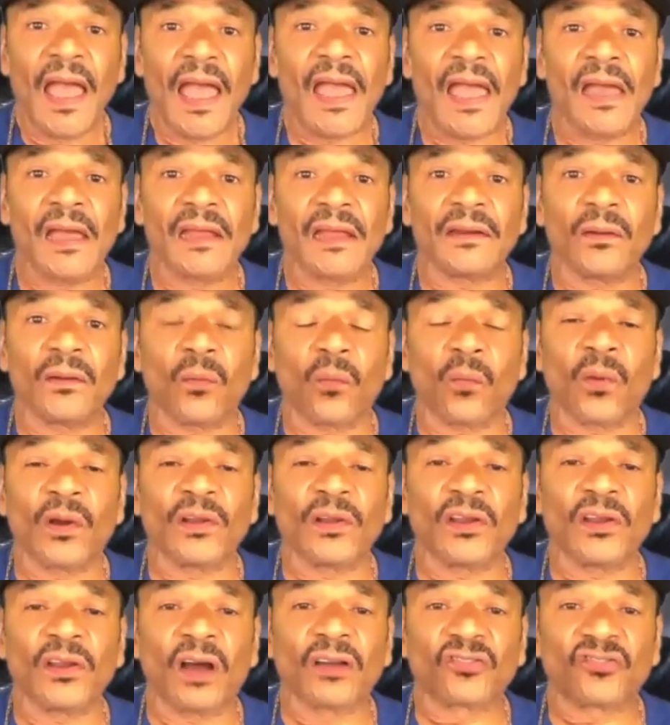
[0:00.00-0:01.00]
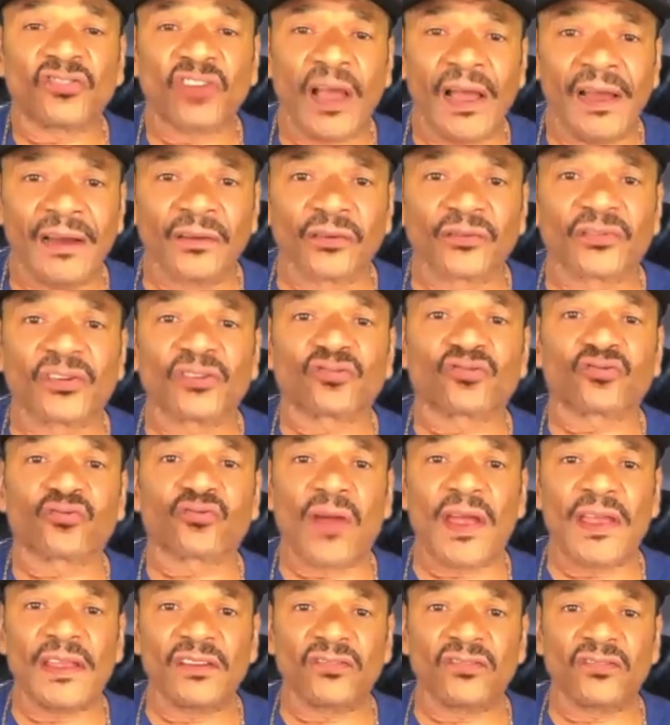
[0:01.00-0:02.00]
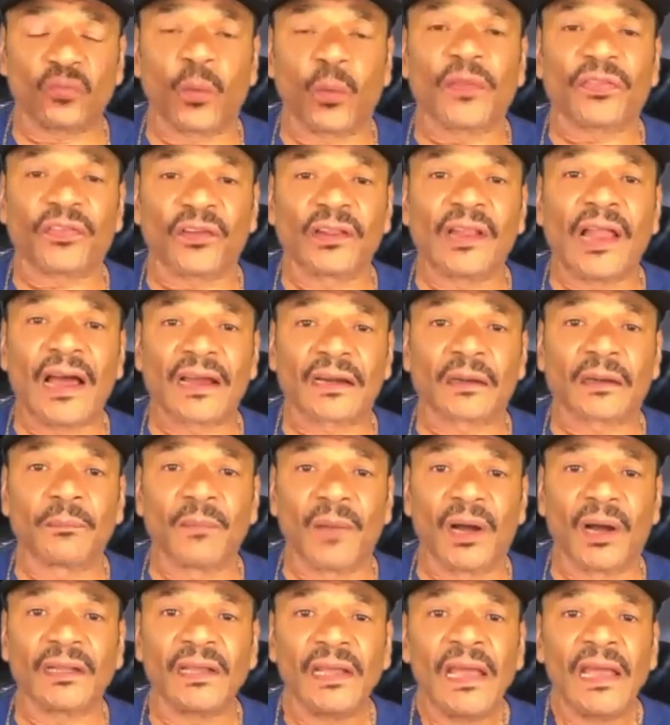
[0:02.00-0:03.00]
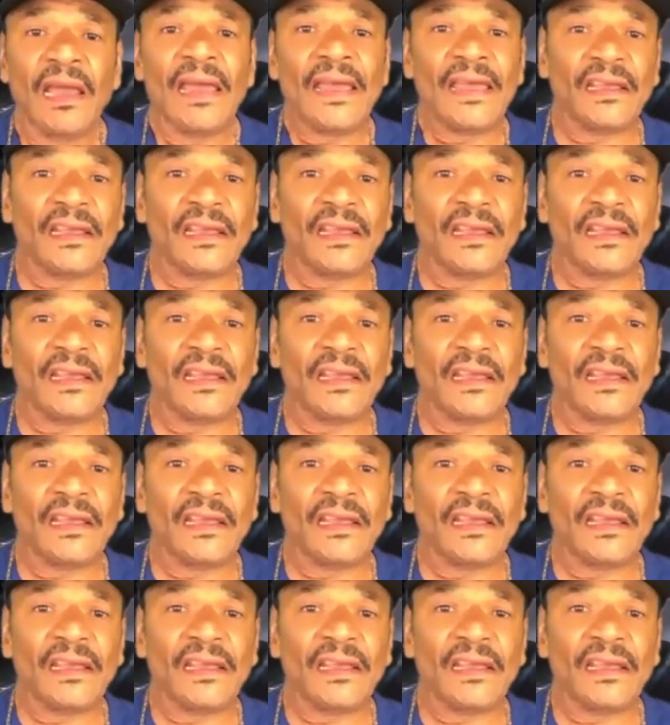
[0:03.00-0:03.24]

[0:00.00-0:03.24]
And when a child is raised with a lot of money,